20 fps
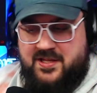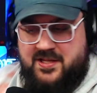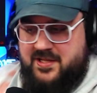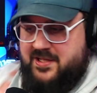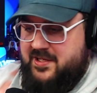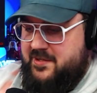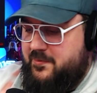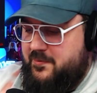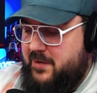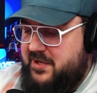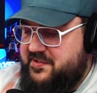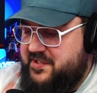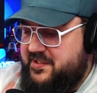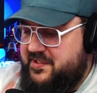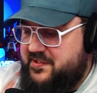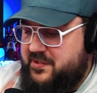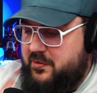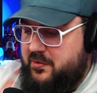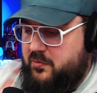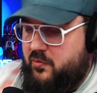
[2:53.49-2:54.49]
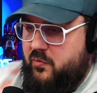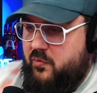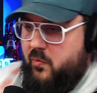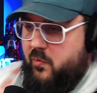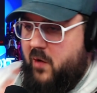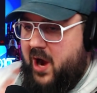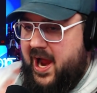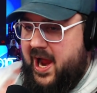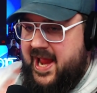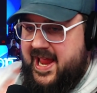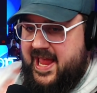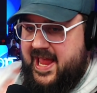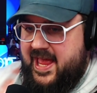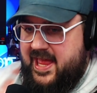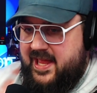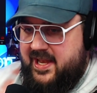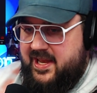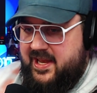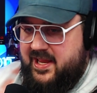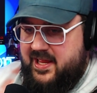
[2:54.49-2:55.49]
Why is this doing? so quiet? It's
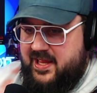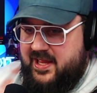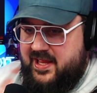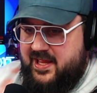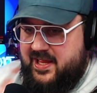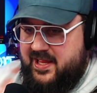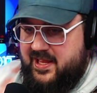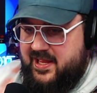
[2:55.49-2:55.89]
fucking horrible.